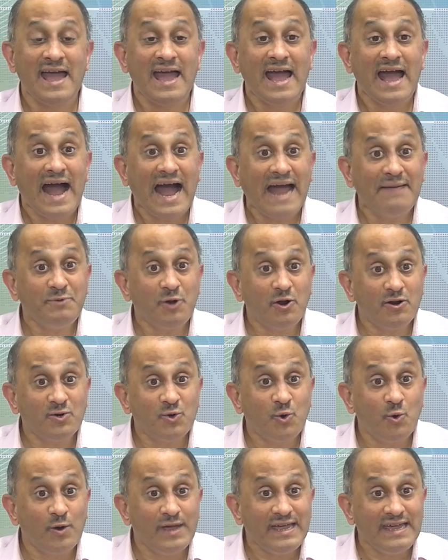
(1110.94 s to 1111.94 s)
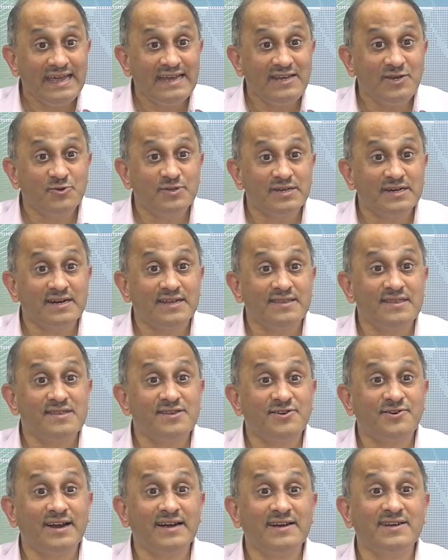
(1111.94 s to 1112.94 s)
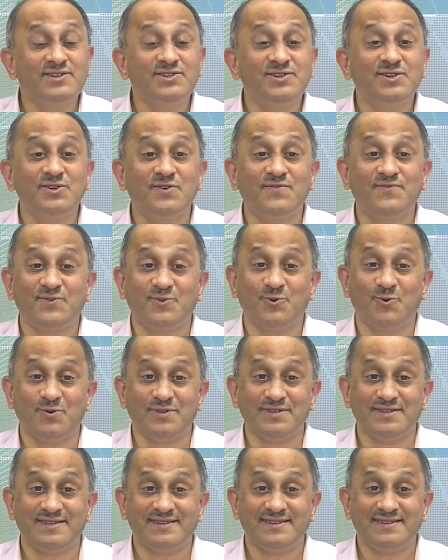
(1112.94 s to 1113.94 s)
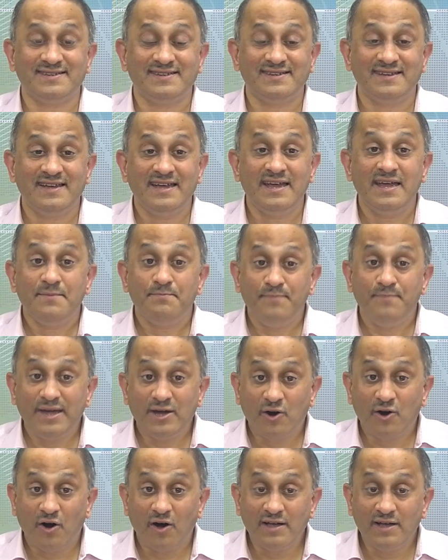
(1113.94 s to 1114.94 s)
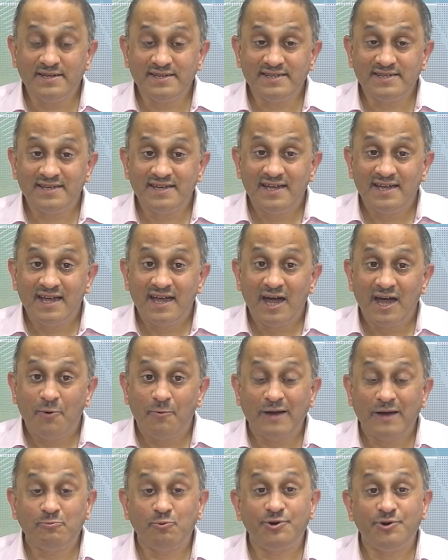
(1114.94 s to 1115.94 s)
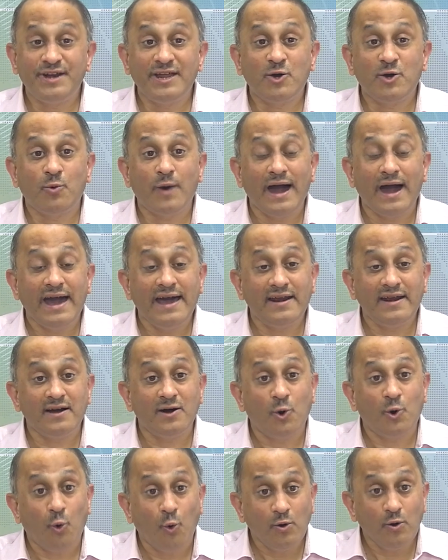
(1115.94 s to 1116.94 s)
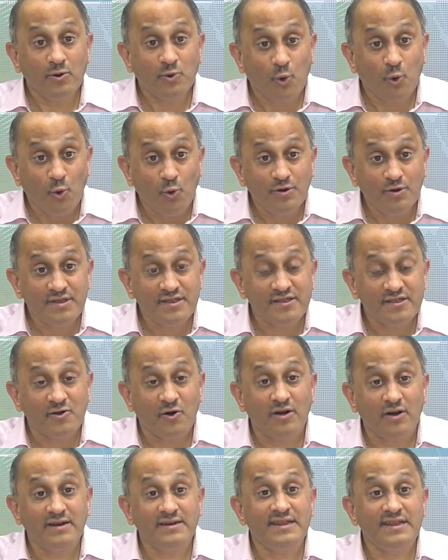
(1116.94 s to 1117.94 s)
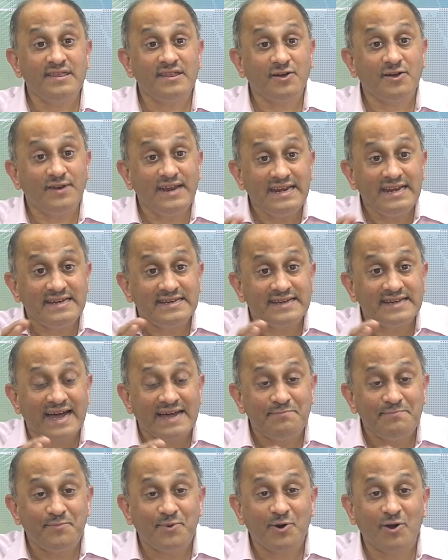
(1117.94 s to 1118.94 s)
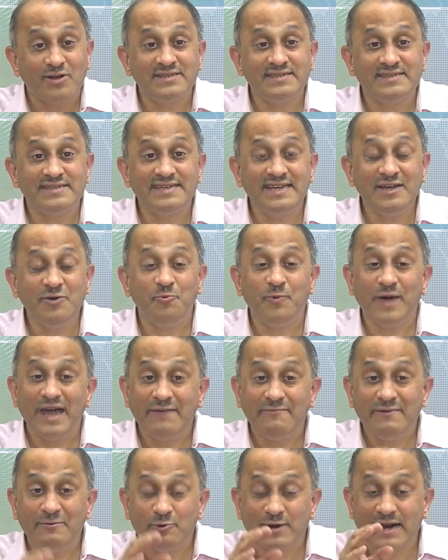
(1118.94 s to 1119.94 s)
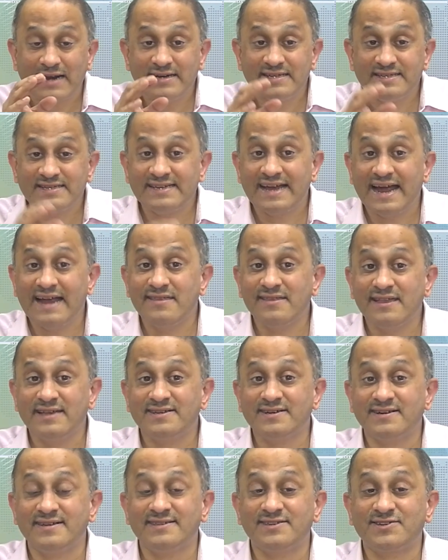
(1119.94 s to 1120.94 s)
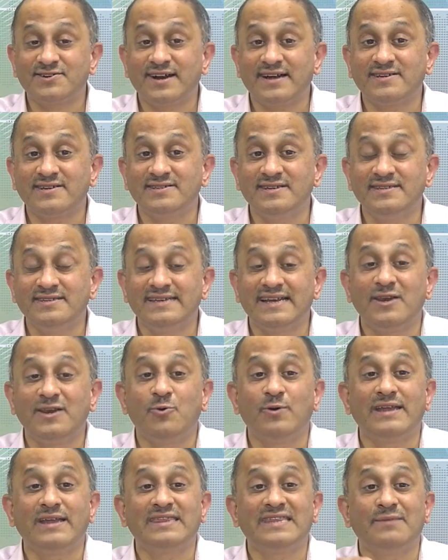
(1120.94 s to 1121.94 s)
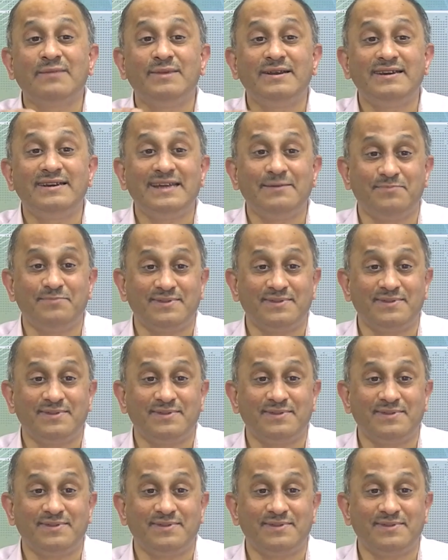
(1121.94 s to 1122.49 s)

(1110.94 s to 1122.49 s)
I am not going into the construction of those because one would require a whole course on discrete time processing where we would understand such constructions and look at them in depth.